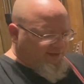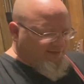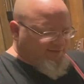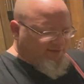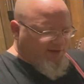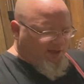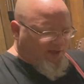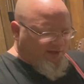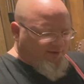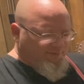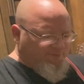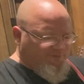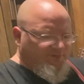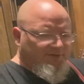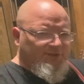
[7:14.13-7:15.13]
is not
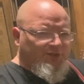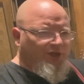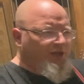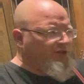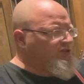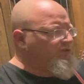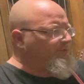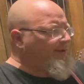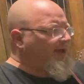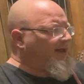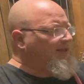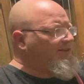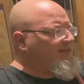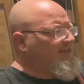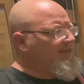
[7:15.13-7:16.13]
touched
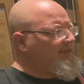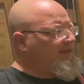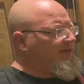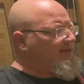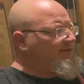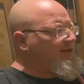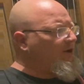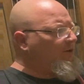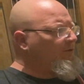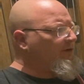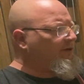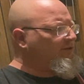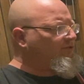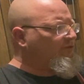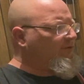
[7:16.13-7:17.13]
by the tone
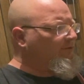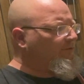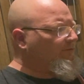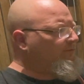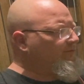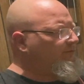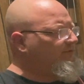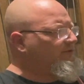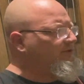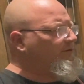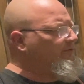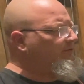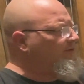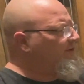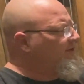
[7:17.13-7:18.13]
control,
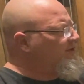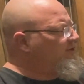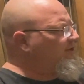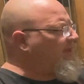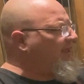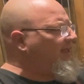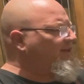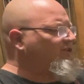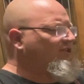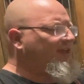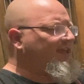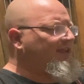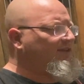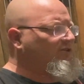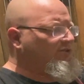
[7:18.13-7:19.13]
so you can't
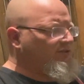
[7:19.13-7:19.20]
change